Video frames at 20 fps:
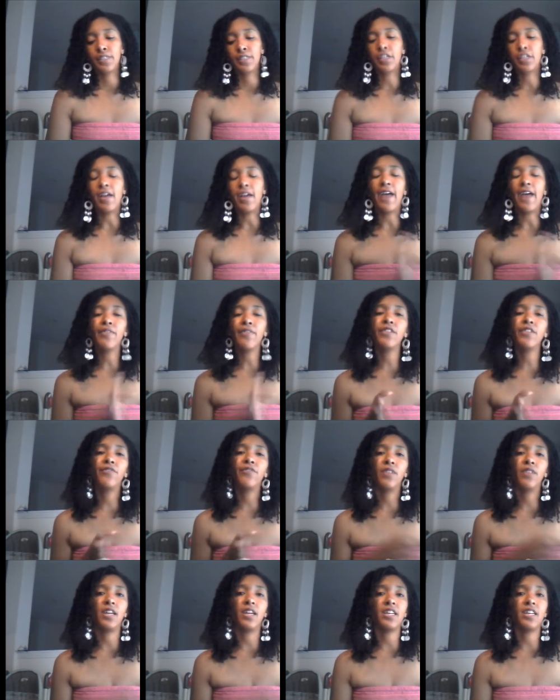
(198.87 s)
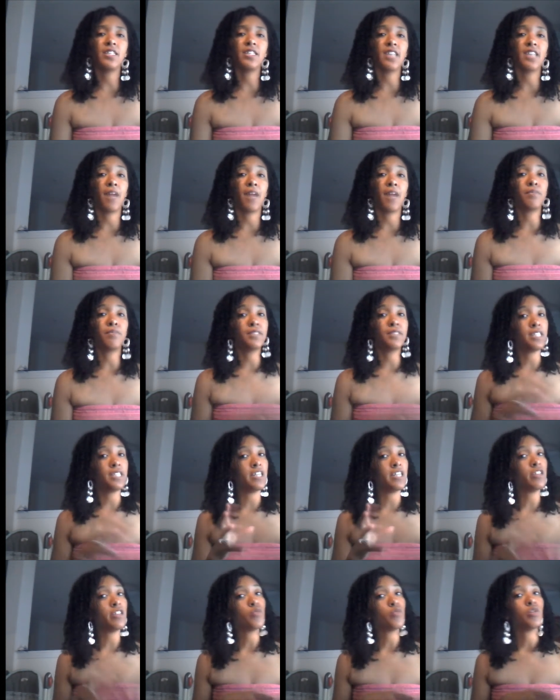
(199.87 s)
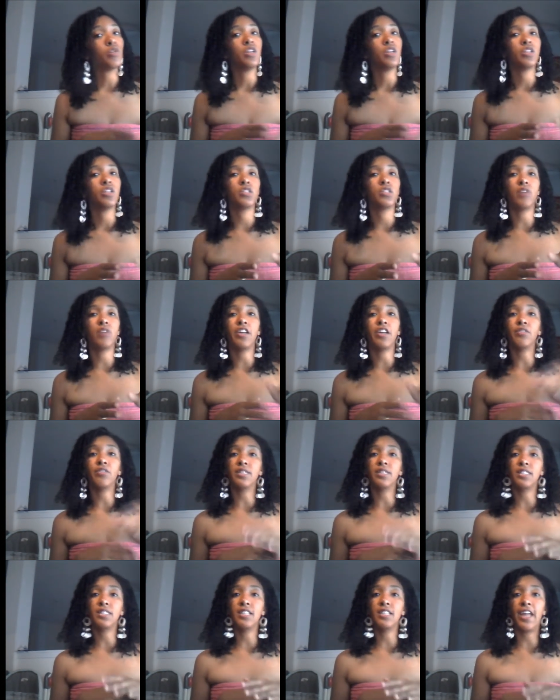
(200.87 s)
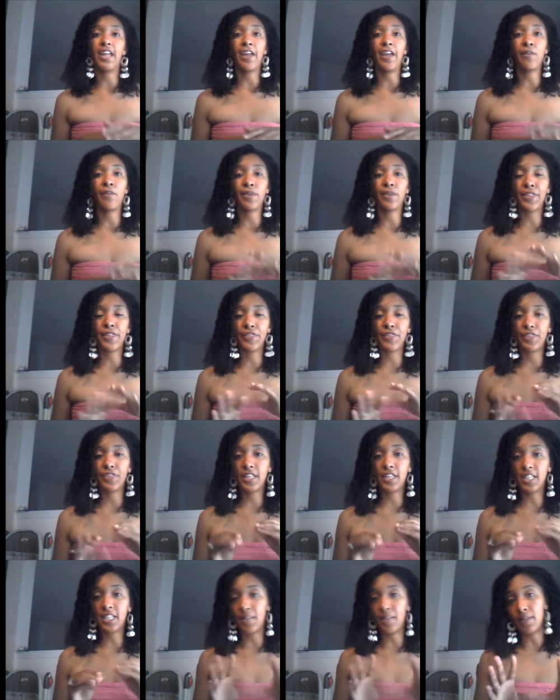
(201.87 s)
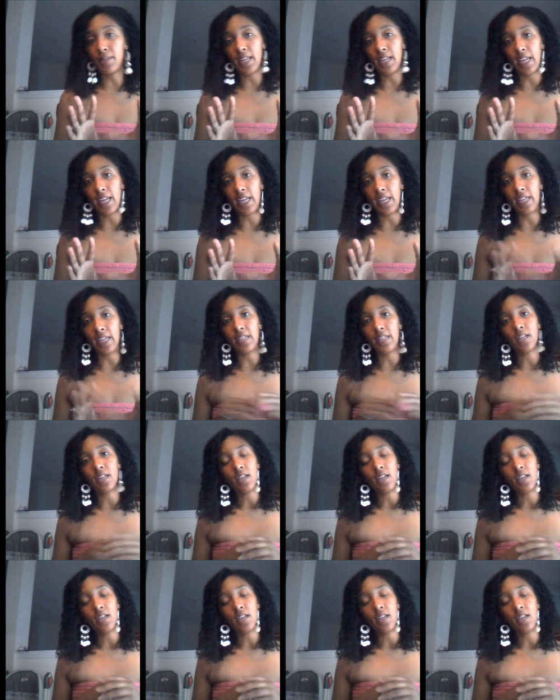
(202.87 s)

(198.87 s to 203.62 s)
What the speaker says: So after the flush, I proceeded throughout the rest of the day with the lemonade.